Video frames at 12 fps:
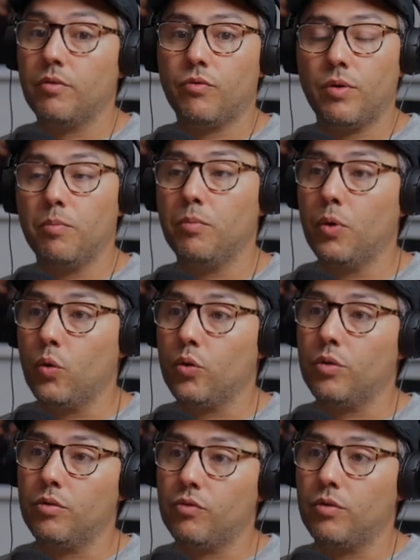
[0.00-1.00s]
From
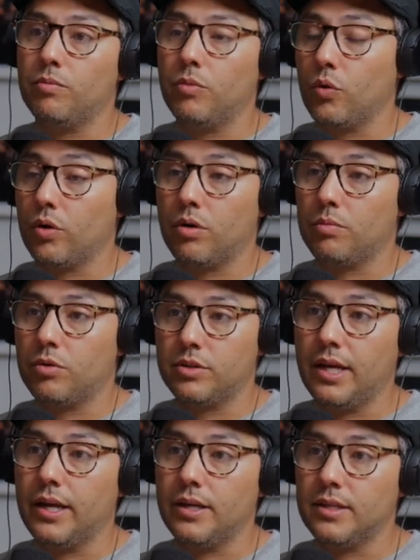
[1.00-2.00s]
both from both our
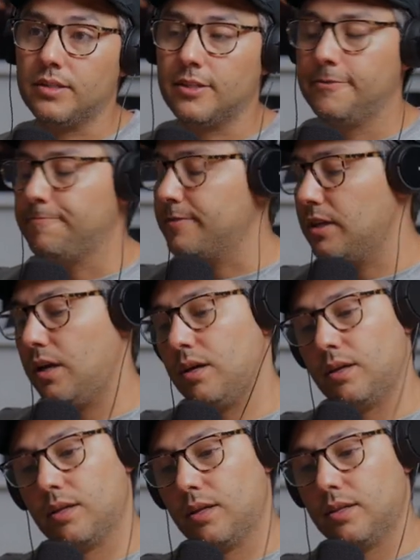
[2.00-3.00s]
protagonists.
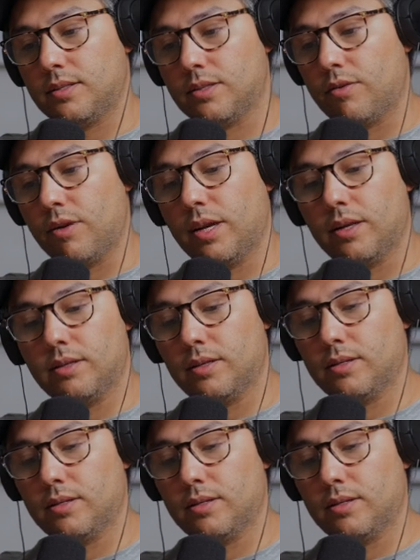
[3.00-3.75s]
Ah, that's great.